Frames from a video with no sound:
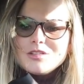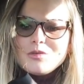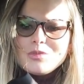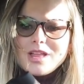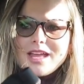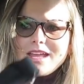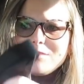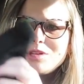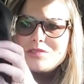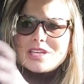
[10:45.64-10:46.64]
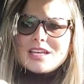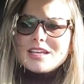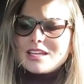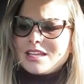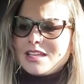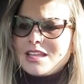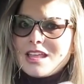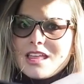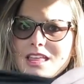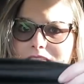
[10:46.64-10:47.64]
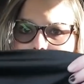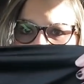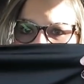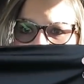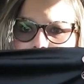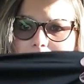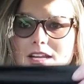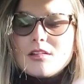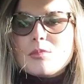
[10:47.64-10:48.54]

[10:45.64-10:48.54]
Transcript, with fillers: Don't play music. They're like shiny.